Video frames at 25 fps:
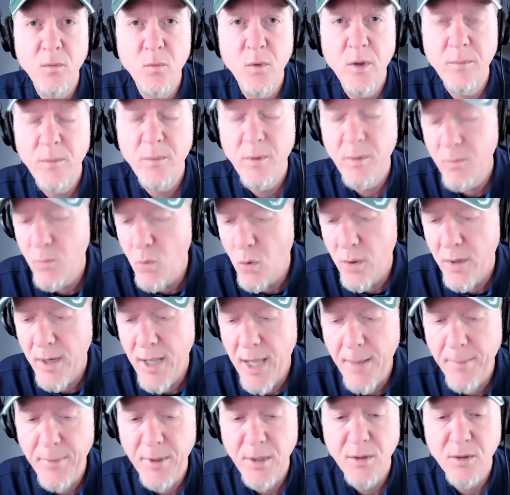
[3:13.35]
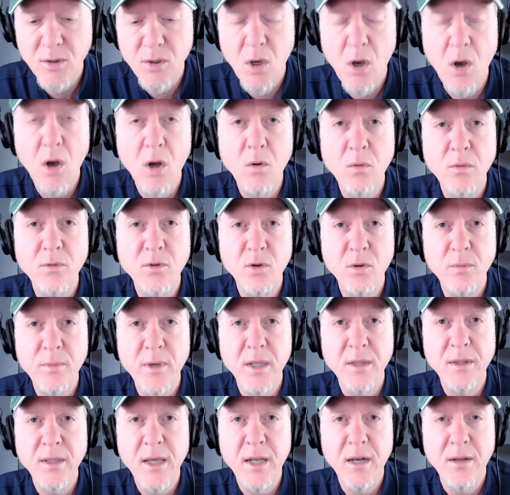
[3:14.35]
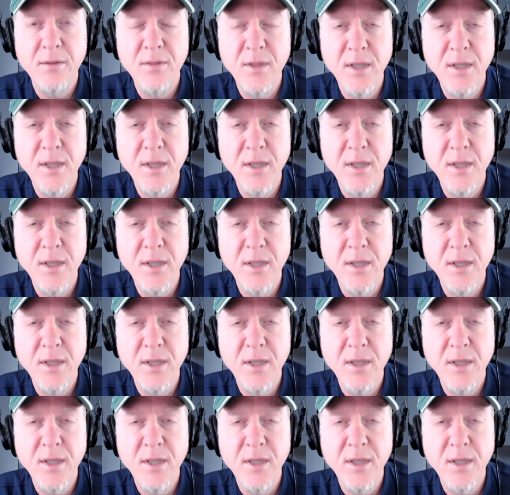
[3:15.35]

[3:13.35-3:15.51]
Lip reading: We'd be more than happy to talk with you about that at